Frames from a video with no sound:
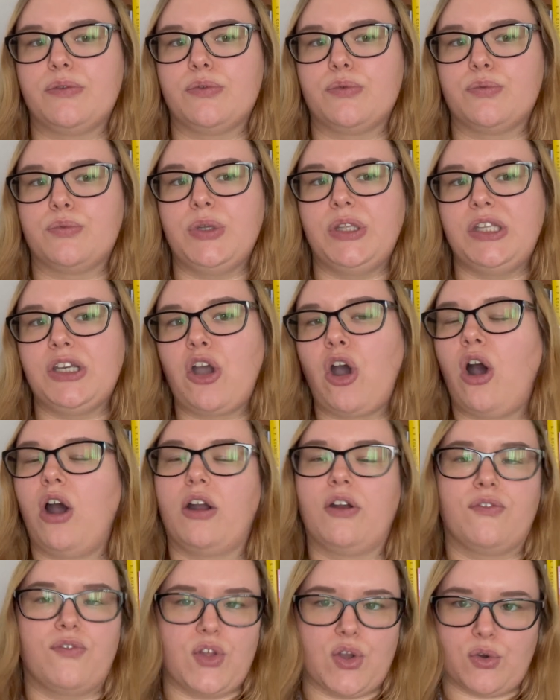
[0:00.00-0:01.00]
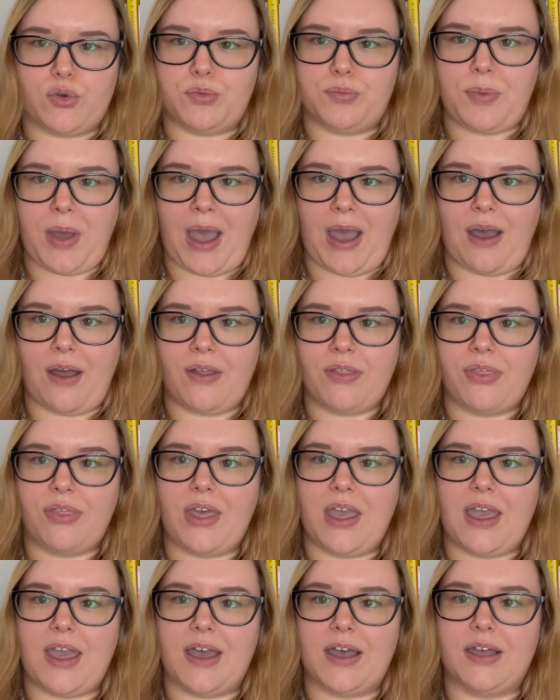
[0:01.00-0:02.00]
really carve their own path
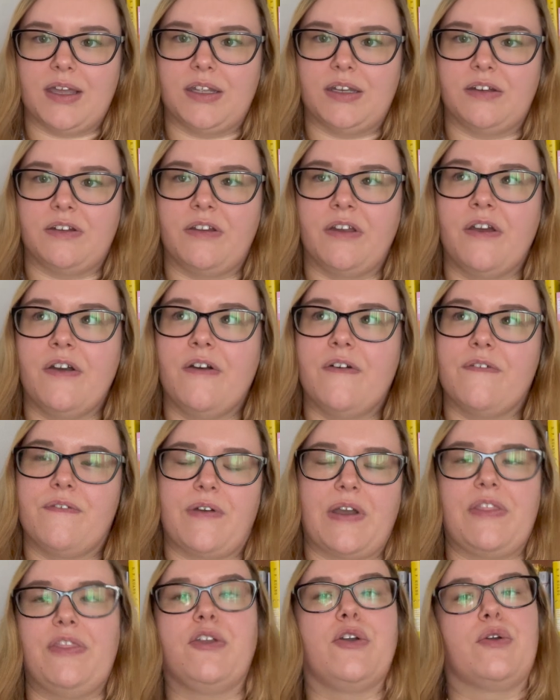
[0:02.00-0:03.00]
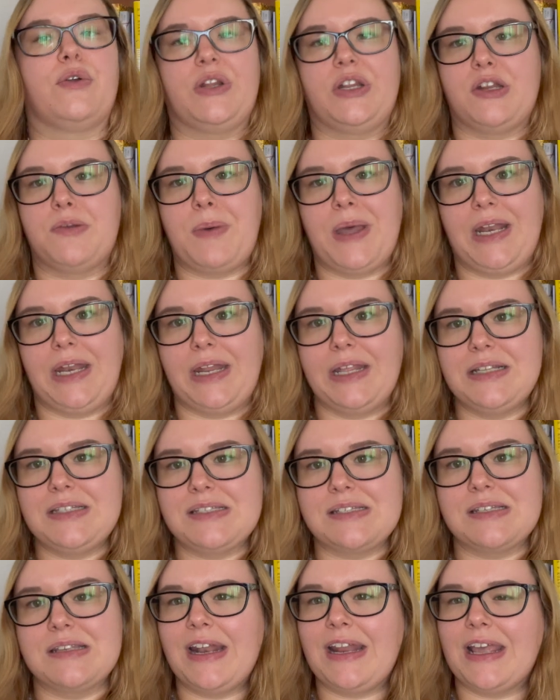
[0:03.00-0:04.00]
and find their own
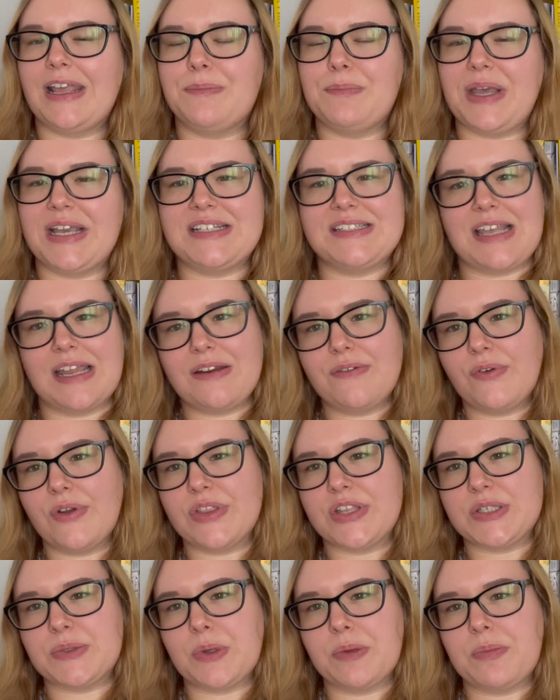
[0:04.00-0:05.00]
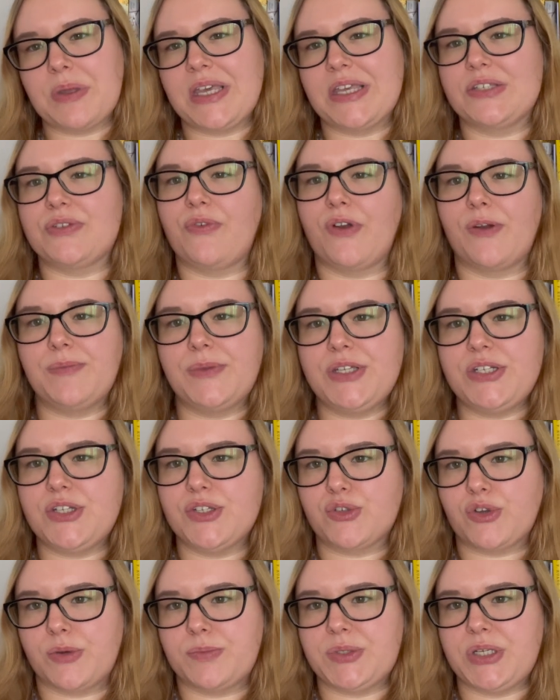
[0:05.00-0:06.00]
independence. And I'm excited for this one because from the
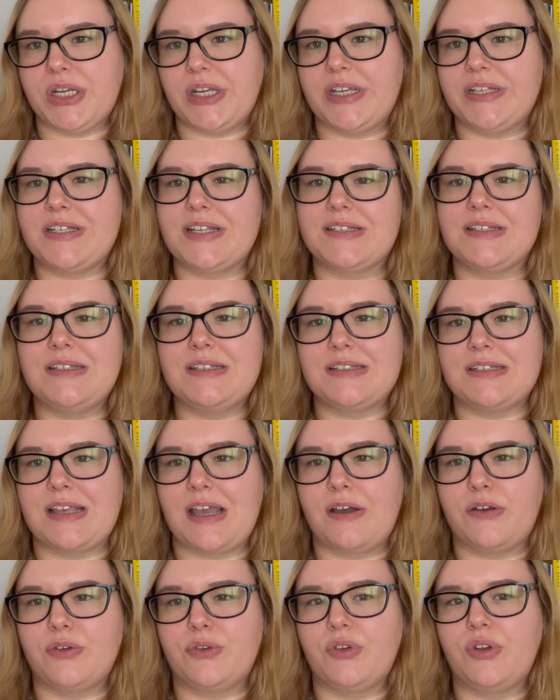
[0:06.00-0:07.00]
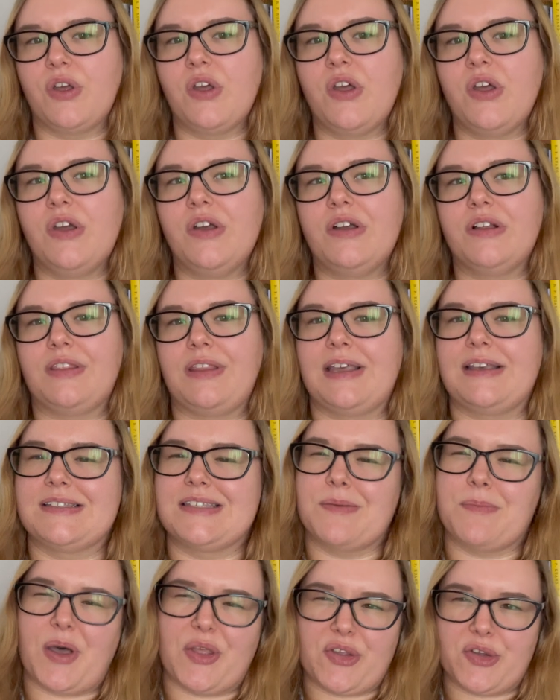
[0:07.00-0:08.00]
description, it doesn't sound like
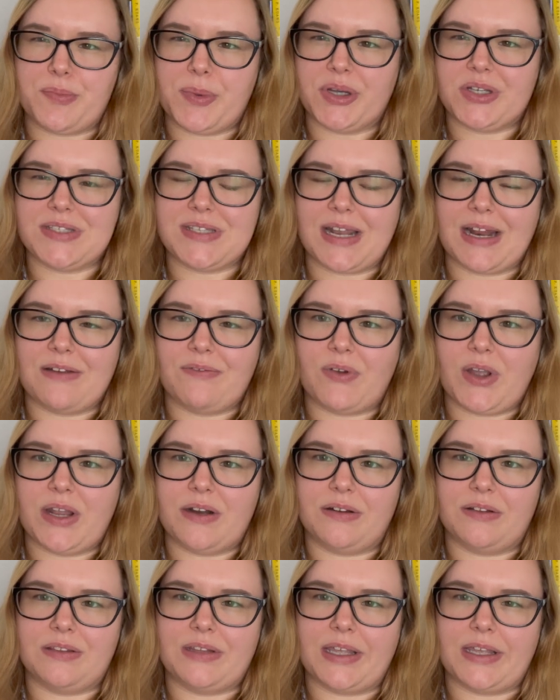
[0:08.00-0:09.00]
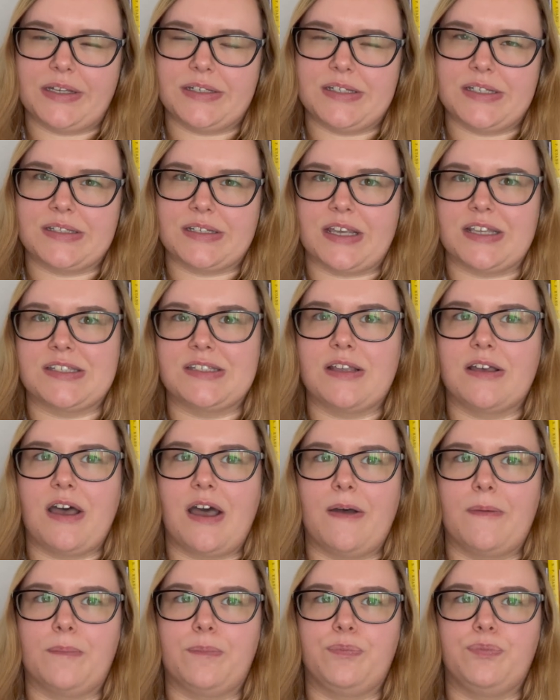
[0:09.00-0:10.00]
some other books that I've read that discuss
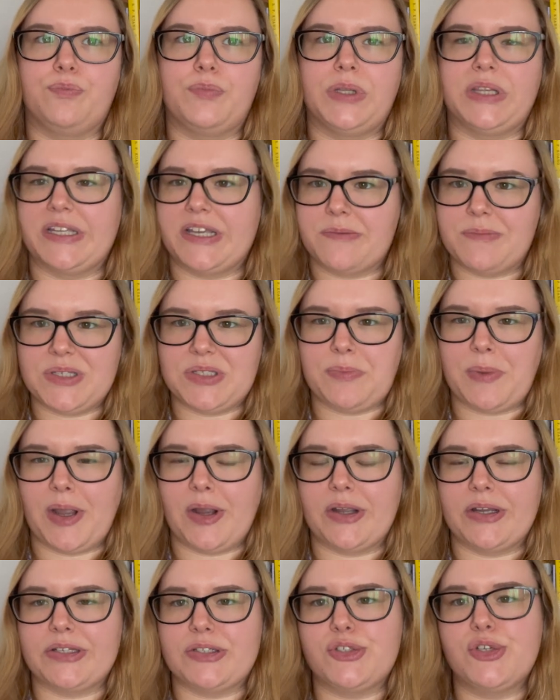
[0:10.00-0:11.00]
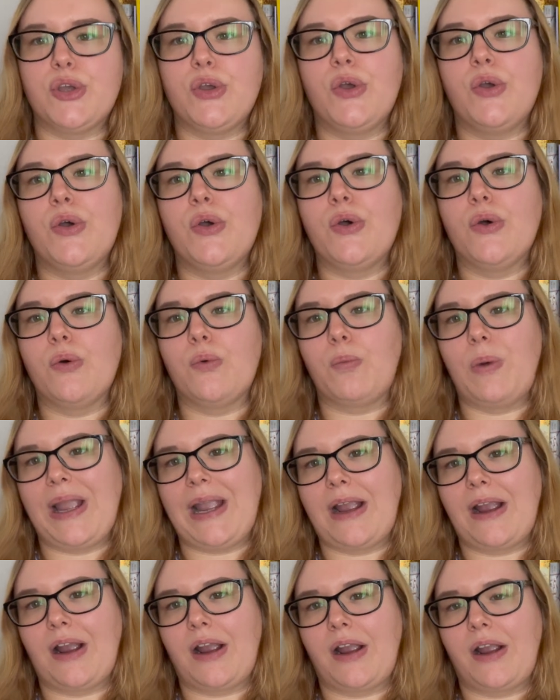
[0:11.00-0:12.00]
um, polygamous marriage
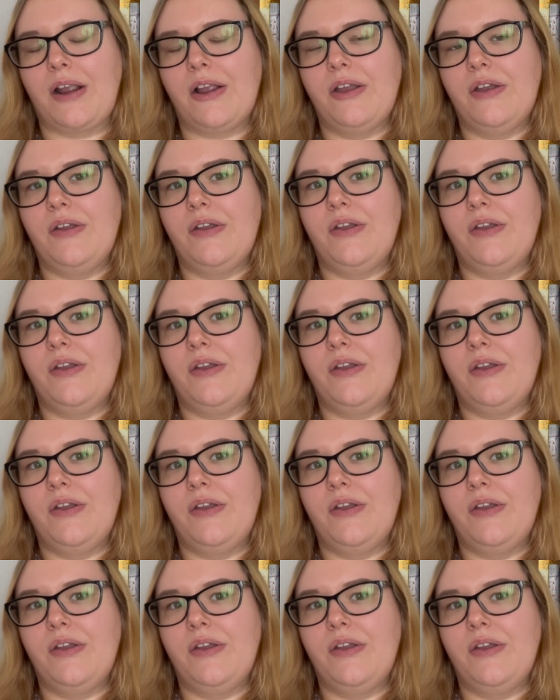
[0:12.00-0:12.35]
where